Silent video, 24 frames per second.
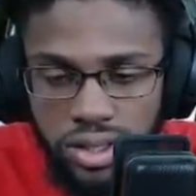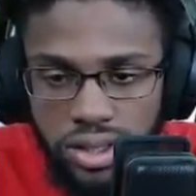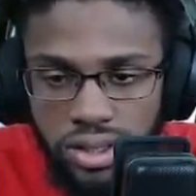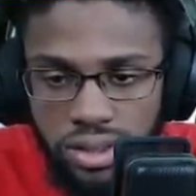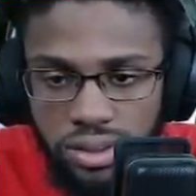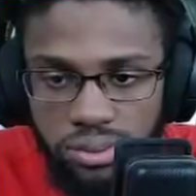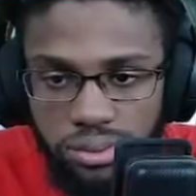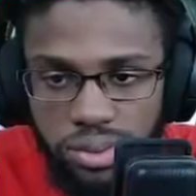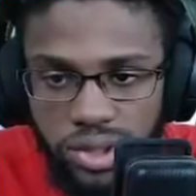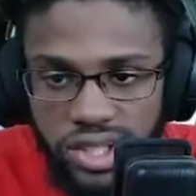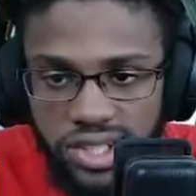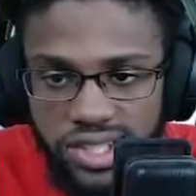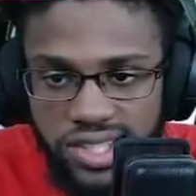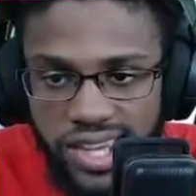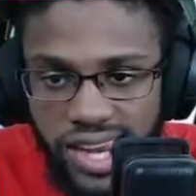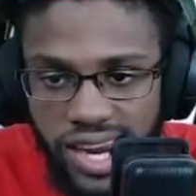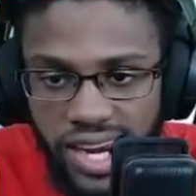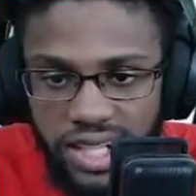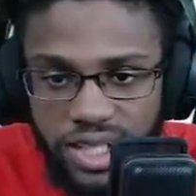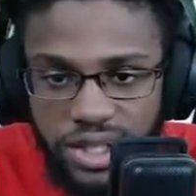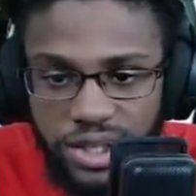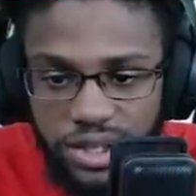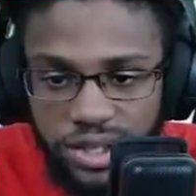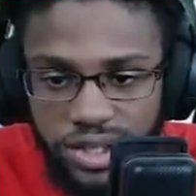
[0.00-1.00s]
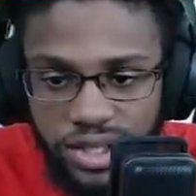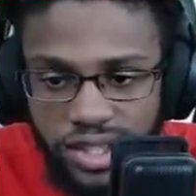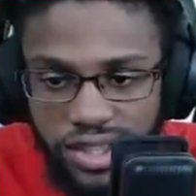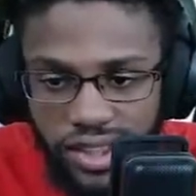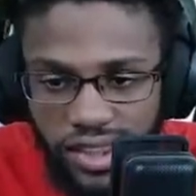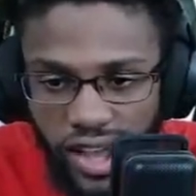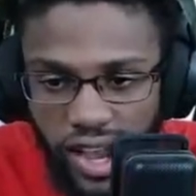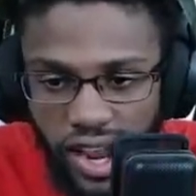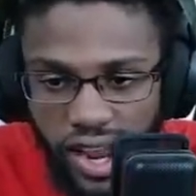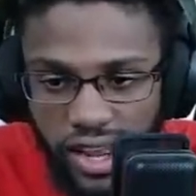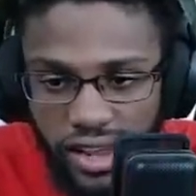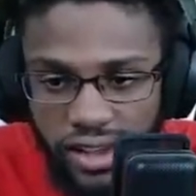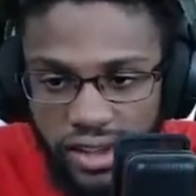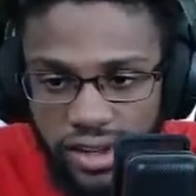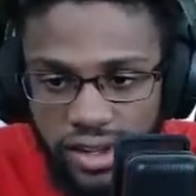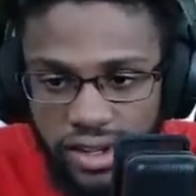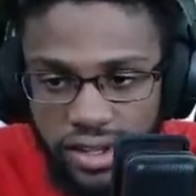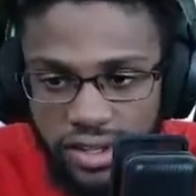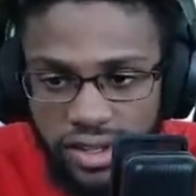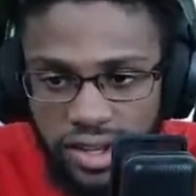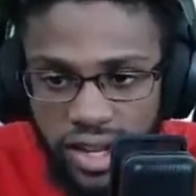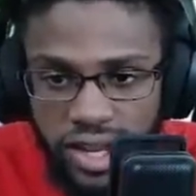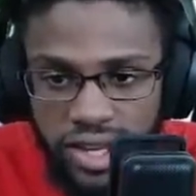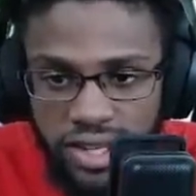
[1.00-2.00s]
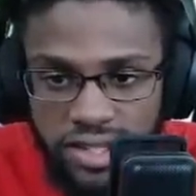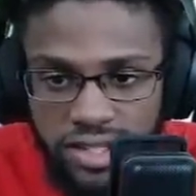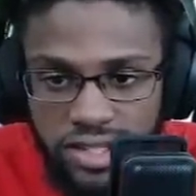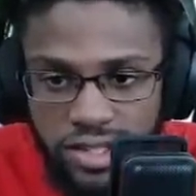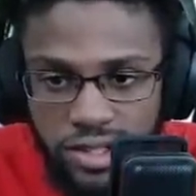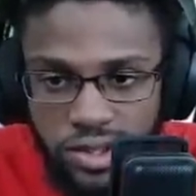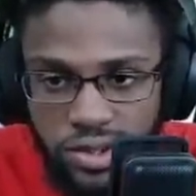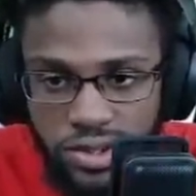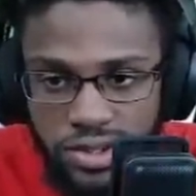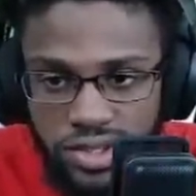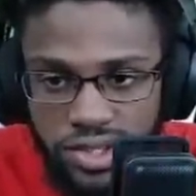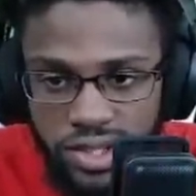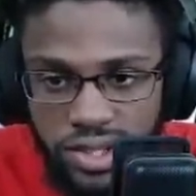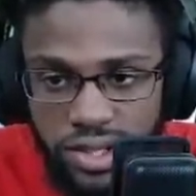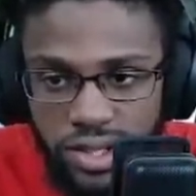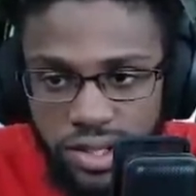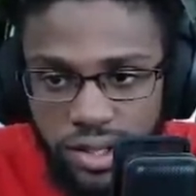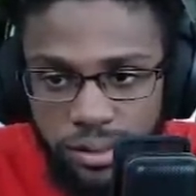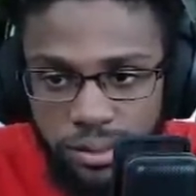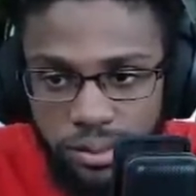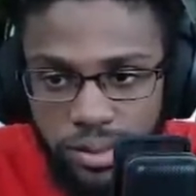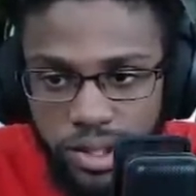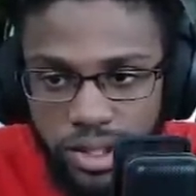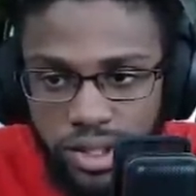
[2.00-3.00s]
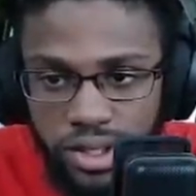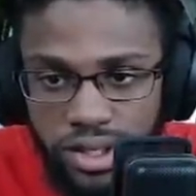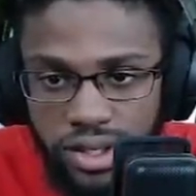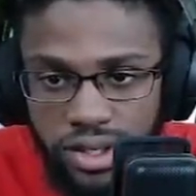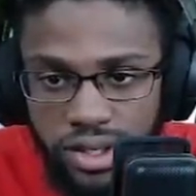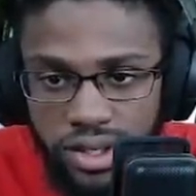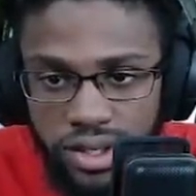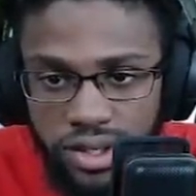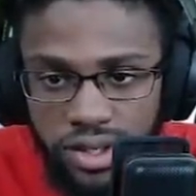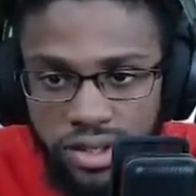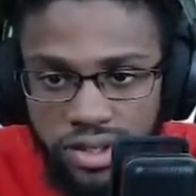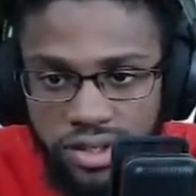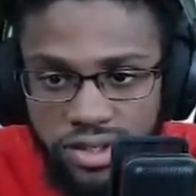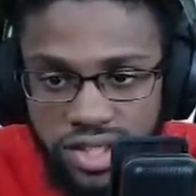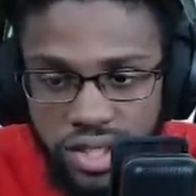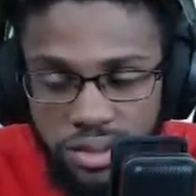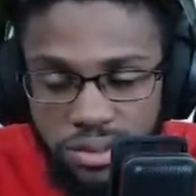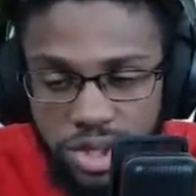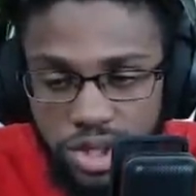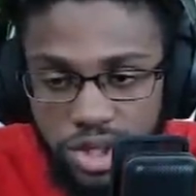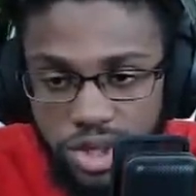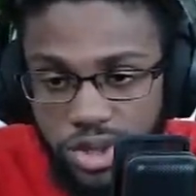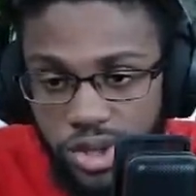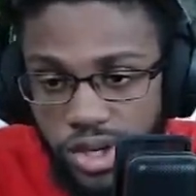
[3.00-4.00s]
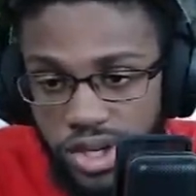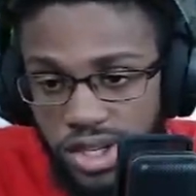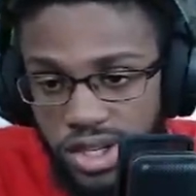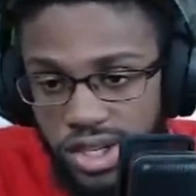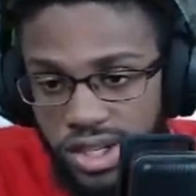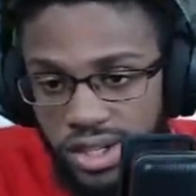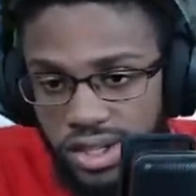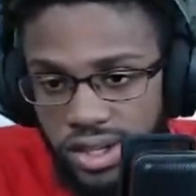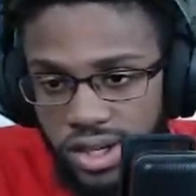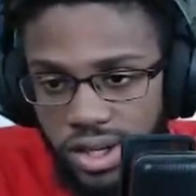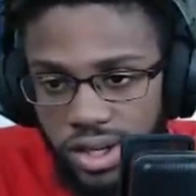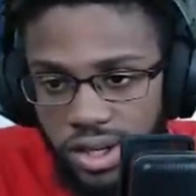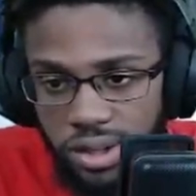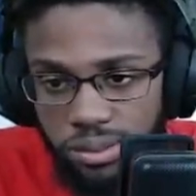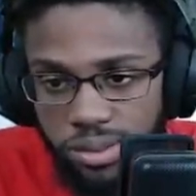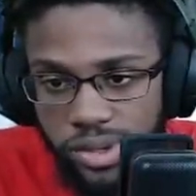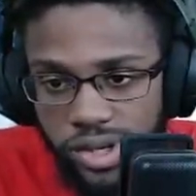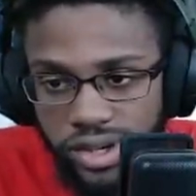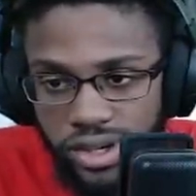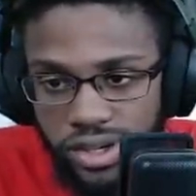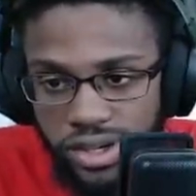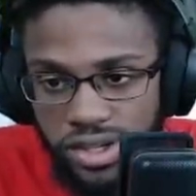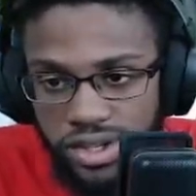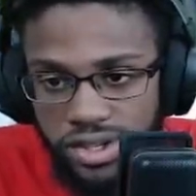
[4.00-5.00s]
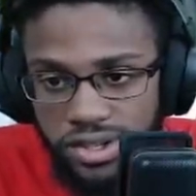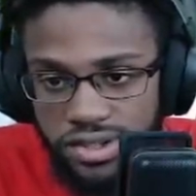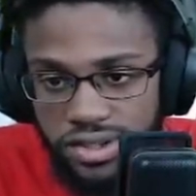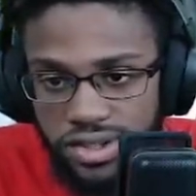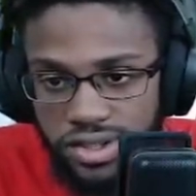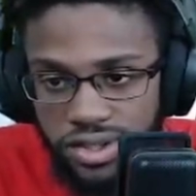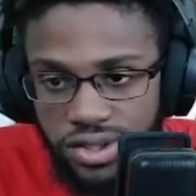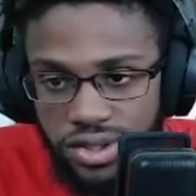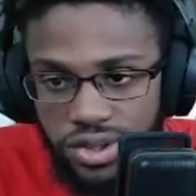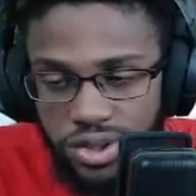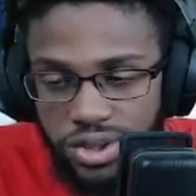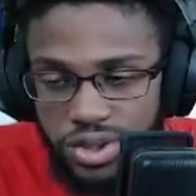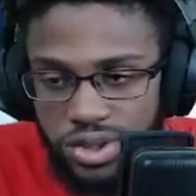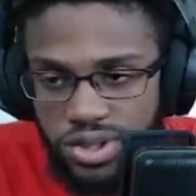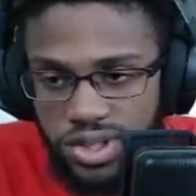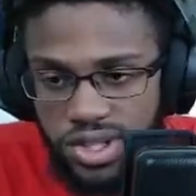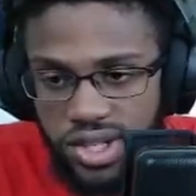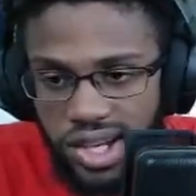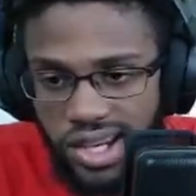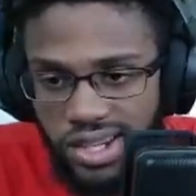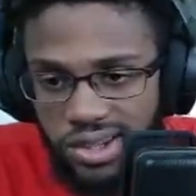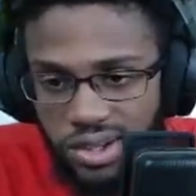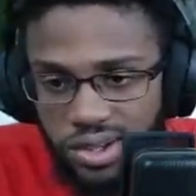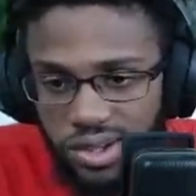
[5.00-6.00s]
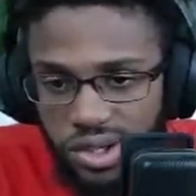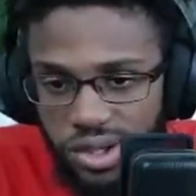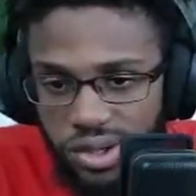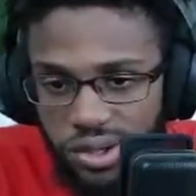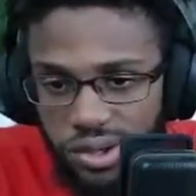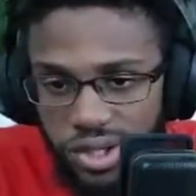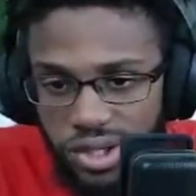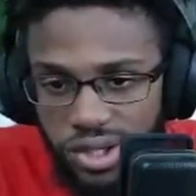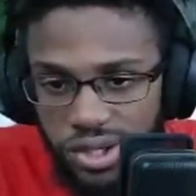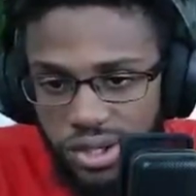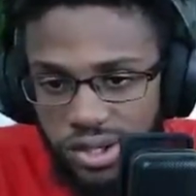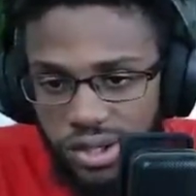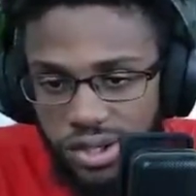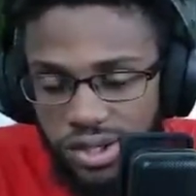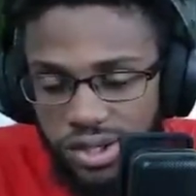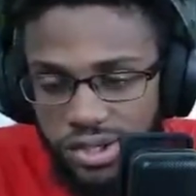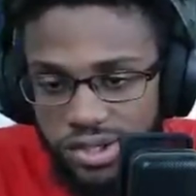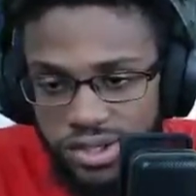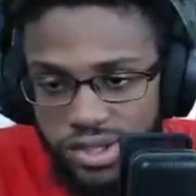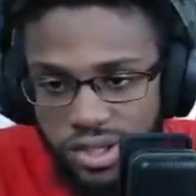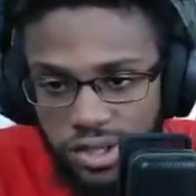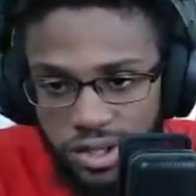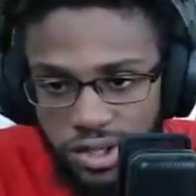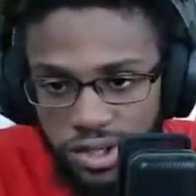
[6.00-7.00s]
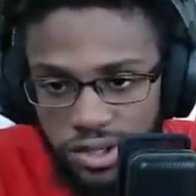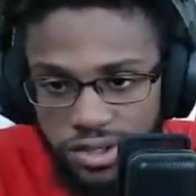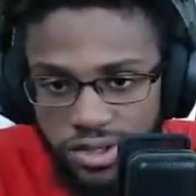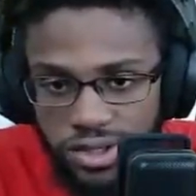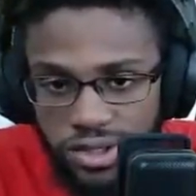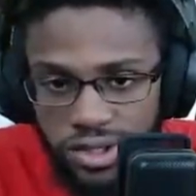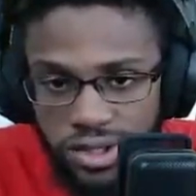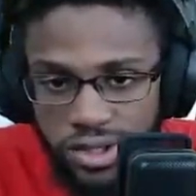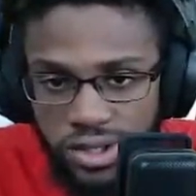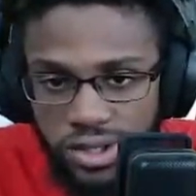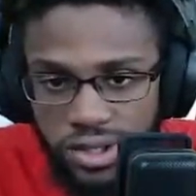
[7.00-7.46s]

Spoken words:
but it's actually not as slow as I'm demonstrating, because usually I don't go here in solos.